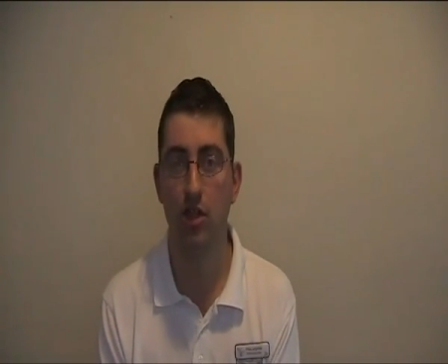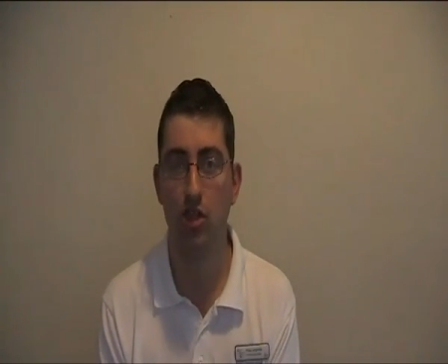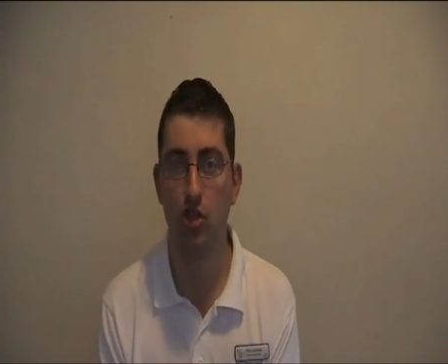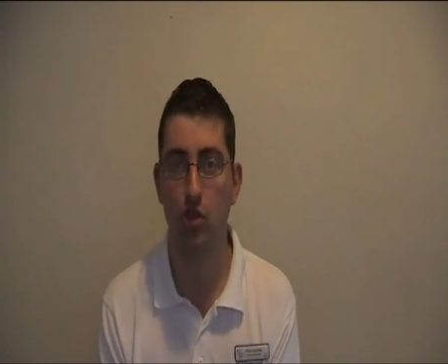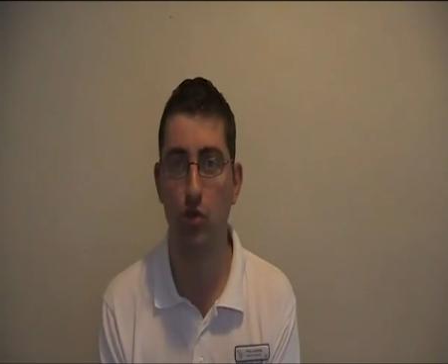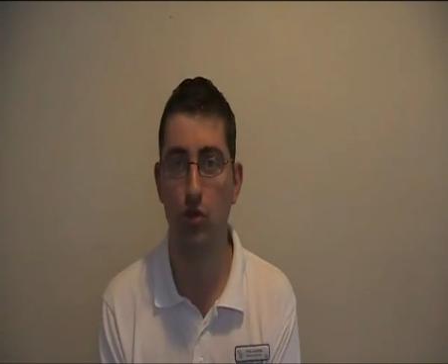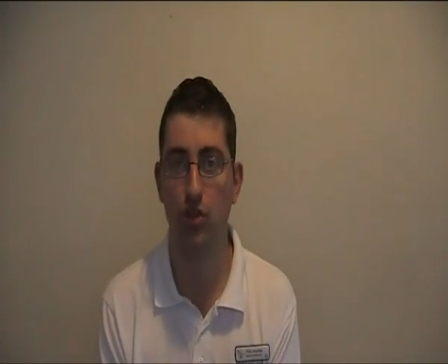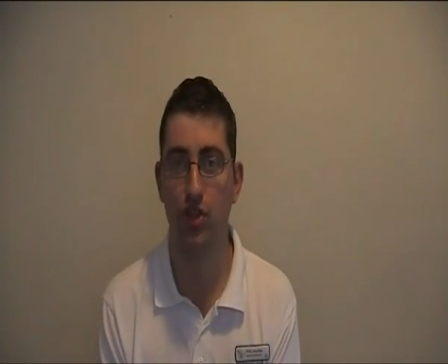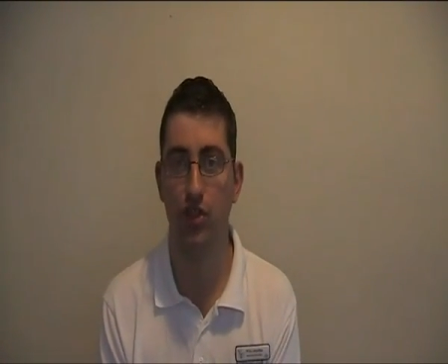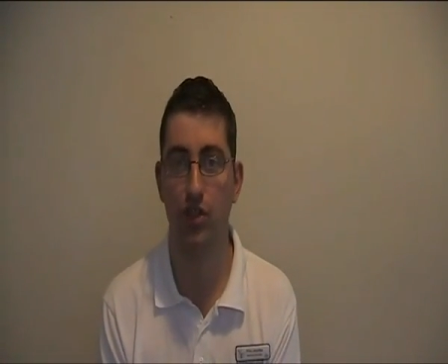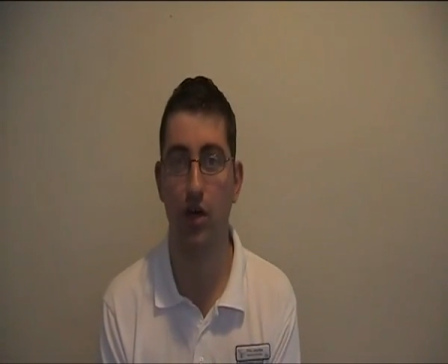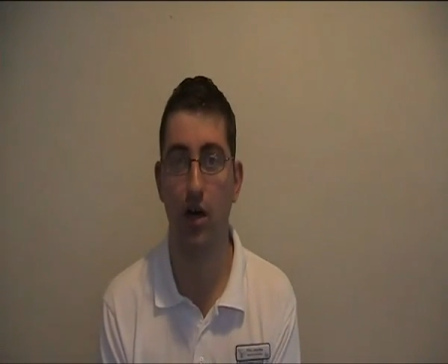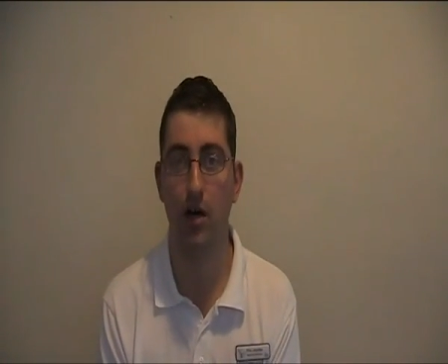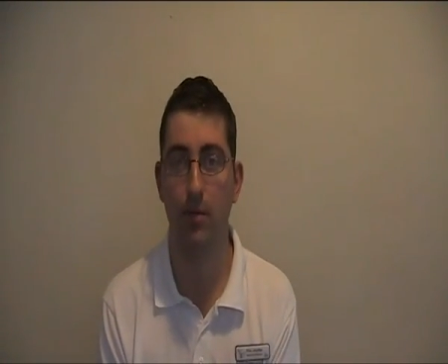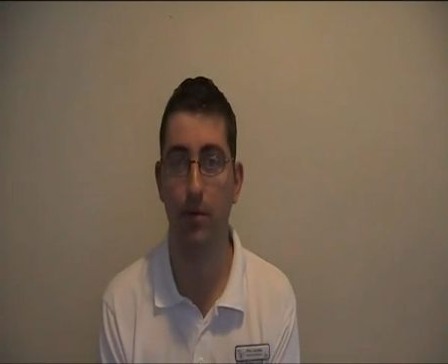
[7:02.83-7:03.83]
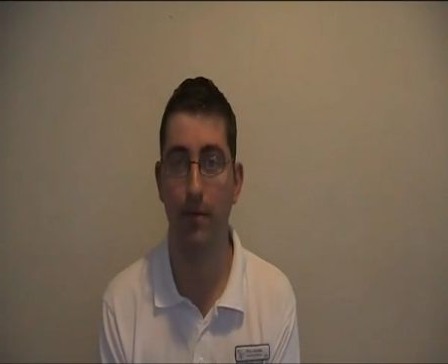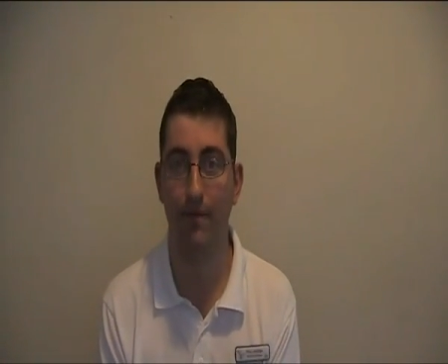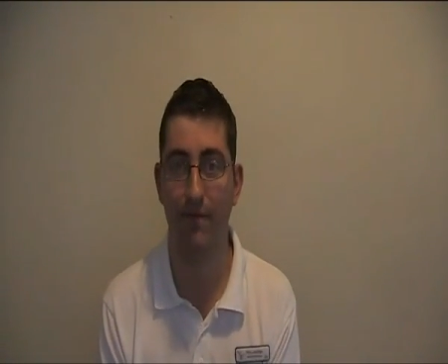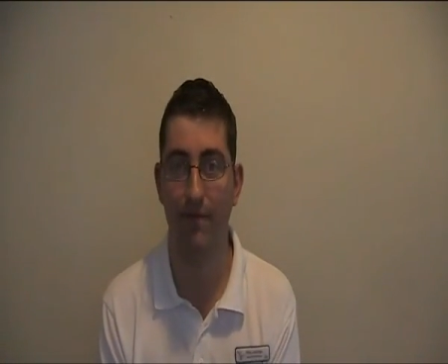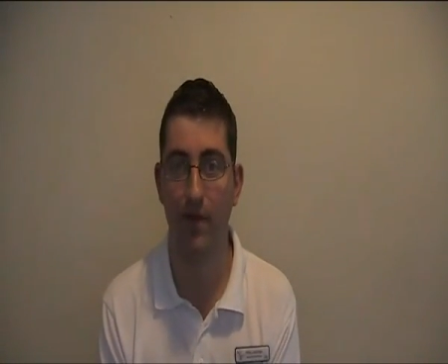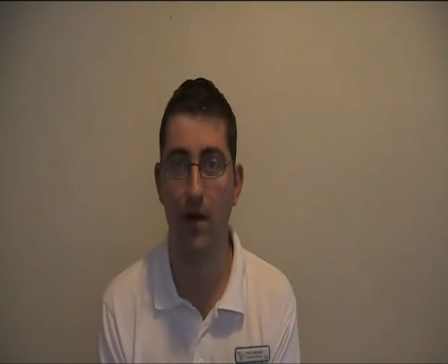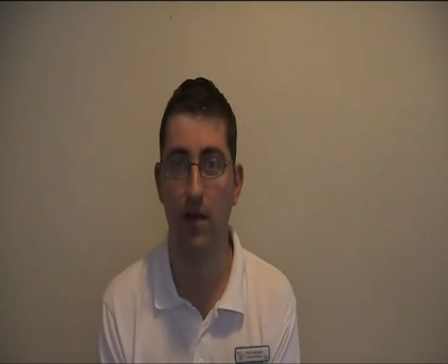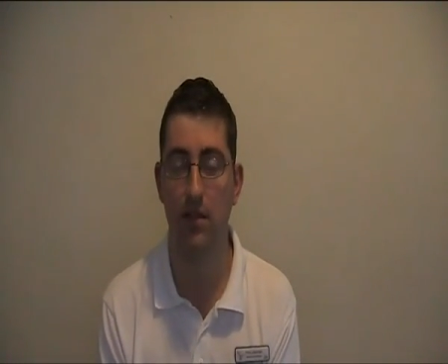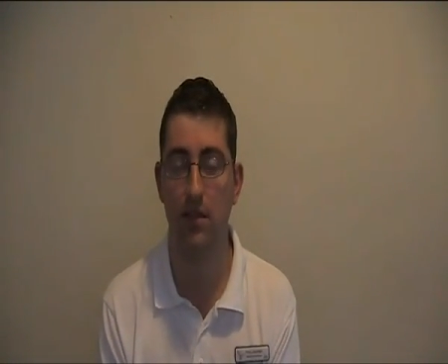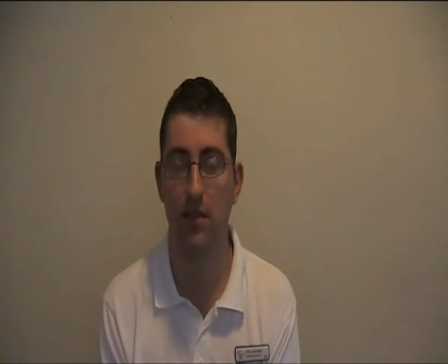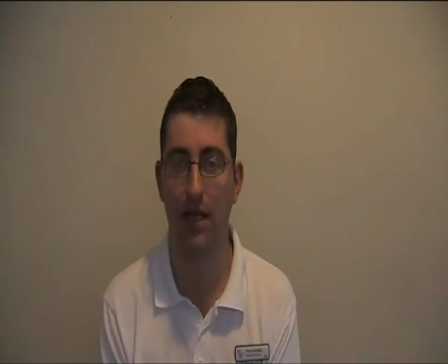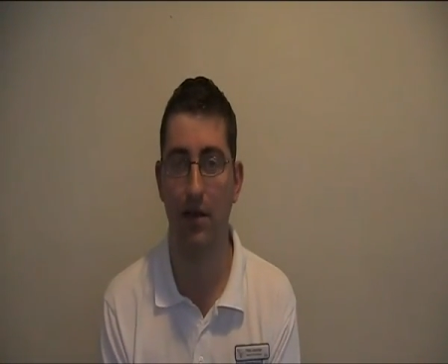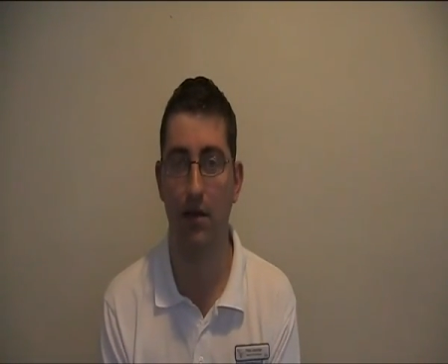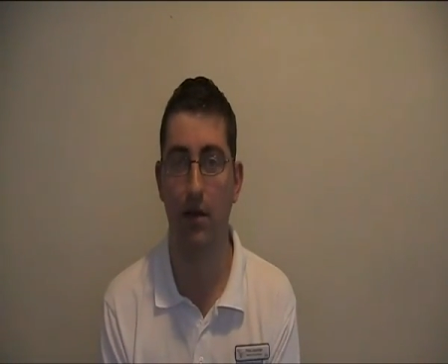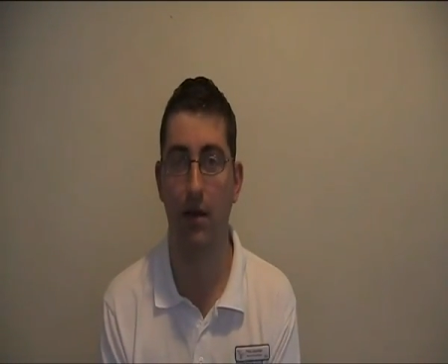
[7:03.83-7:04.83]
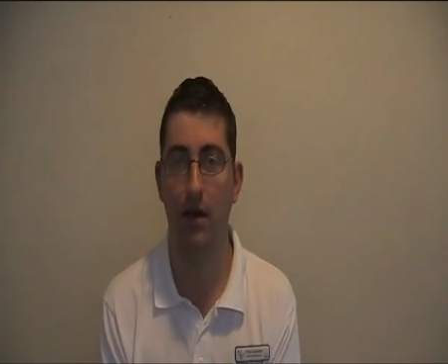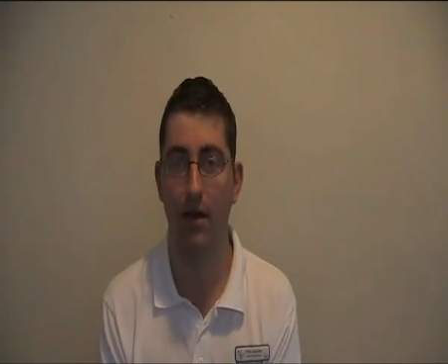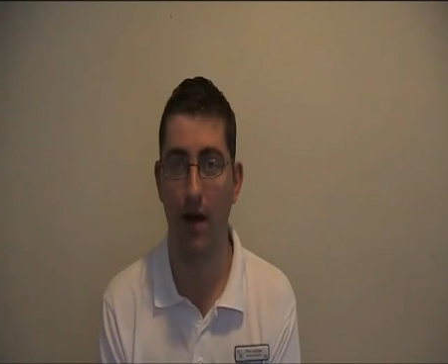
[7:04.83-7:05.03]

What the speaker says: short, sharp, fast out,